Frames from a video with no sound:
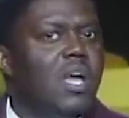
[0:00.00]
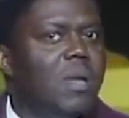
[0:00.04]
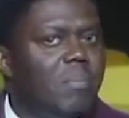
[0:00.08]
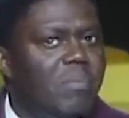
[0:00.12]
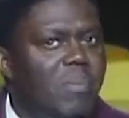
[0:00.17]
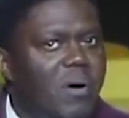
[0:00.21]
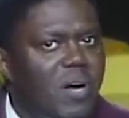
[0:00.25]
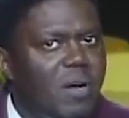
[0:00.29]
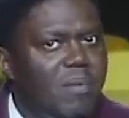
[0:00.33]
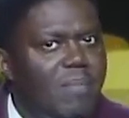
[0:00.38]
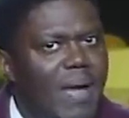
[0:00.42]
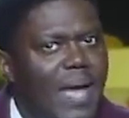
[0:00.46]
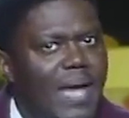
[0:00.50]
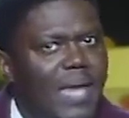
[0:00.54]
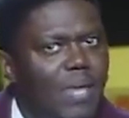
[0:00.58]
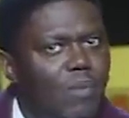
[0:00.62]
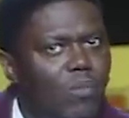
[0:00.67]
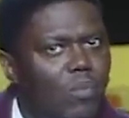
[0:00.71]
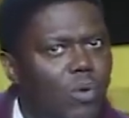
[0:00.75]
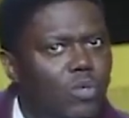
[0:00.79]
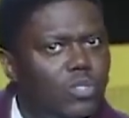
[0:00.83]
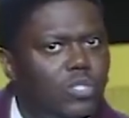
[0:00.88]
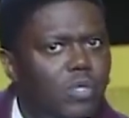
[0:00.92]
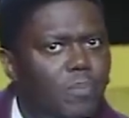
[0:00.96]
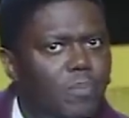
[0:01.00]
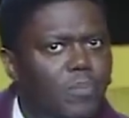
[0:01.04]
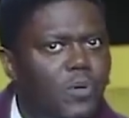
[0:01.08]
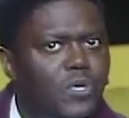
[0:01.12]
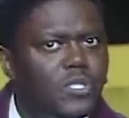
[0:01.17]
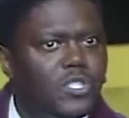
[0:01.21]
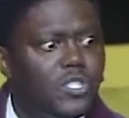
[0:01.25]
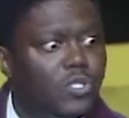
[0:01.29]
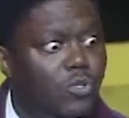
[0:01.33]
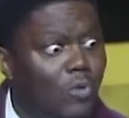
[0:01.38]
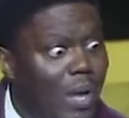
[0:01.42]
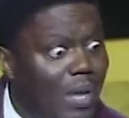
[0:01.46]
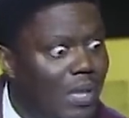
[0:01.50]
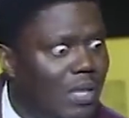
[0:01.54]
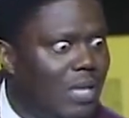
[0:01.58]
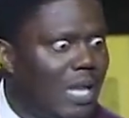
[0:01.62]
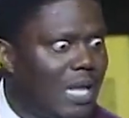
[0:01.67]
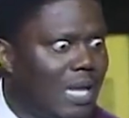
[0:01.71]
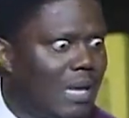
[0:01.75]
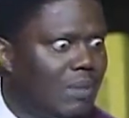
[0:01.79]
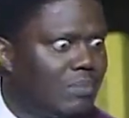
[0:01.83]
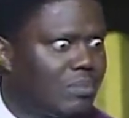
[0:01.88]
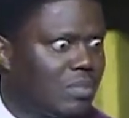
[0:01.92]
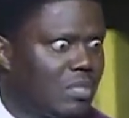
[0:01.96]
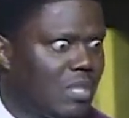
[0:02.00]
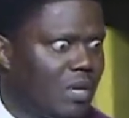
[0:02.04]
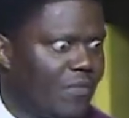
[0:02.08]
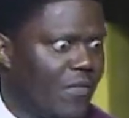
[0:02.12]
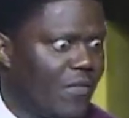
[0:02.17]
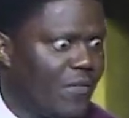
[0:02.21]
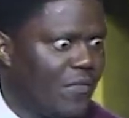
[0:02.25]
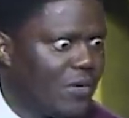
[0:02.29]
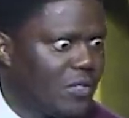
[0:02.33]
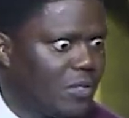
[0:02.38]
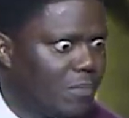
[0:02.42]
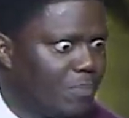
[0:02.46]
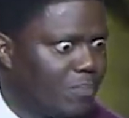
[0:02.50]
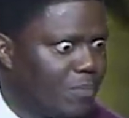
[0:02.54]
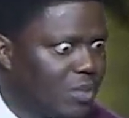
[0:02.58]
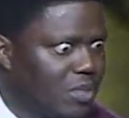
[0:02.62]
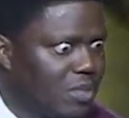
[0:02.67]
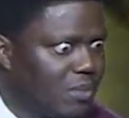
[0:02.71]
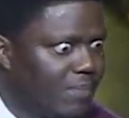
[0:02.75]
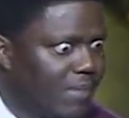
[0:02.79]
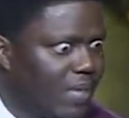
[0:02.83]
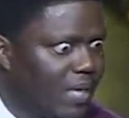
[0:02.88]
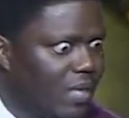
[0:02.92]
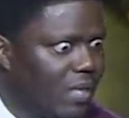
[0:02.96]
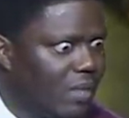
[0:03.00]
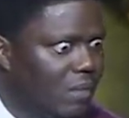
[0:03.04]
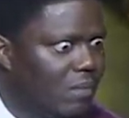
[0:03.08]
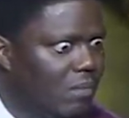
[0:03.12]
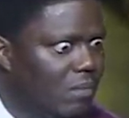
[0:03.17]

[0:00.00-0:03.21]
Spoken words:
Bernie Mac, you want some pussy? Do I look like I'm suffering for some pussy, man?